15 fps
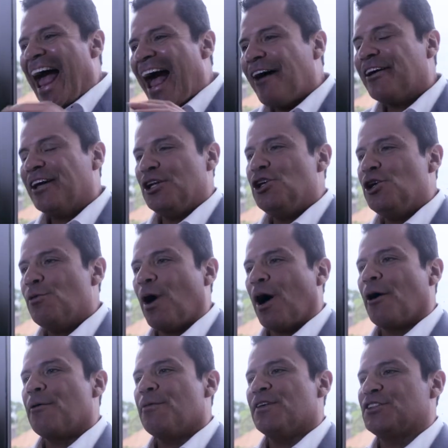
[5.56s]
how can you
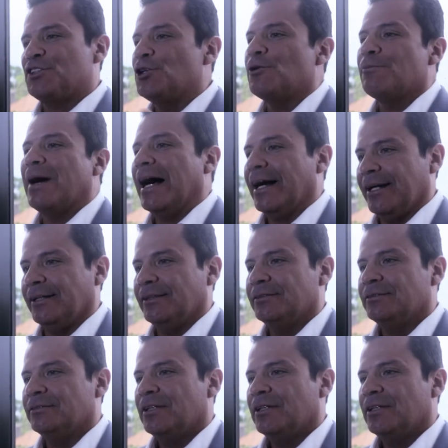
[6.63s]
own this new market?